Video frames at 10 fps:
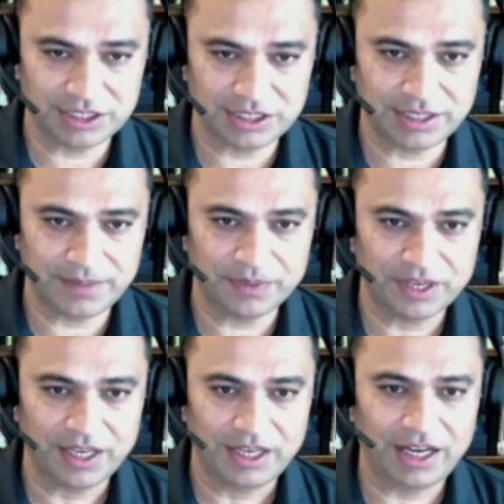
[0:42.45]

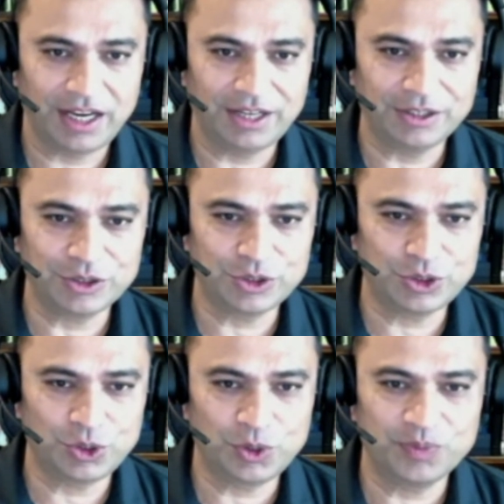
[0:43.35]
Uh, uh,
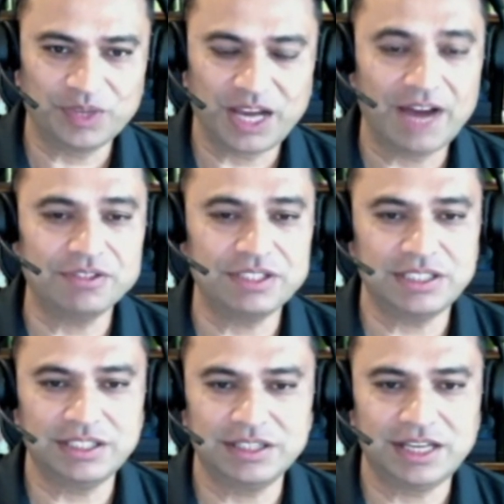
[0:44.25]
so I've
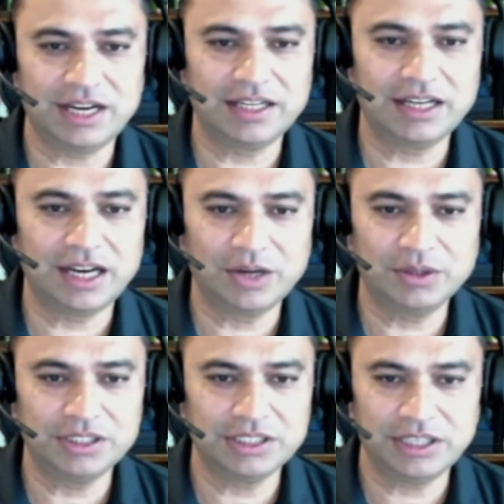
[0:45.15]
seen that how
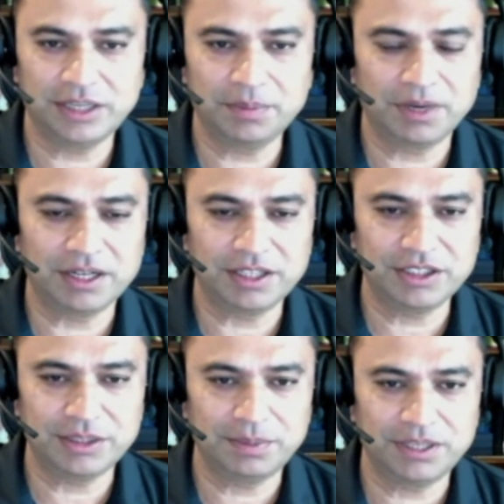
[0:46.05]
this great
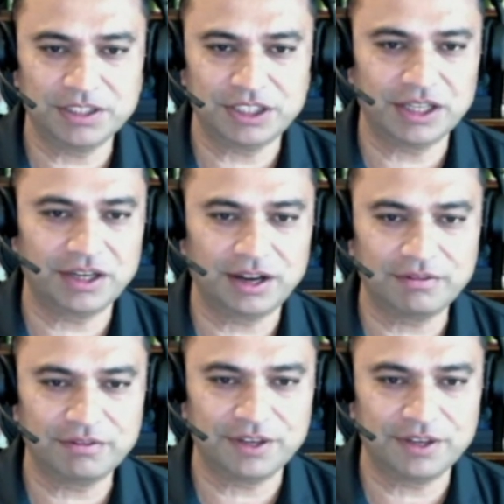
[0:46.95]
partnership has taken off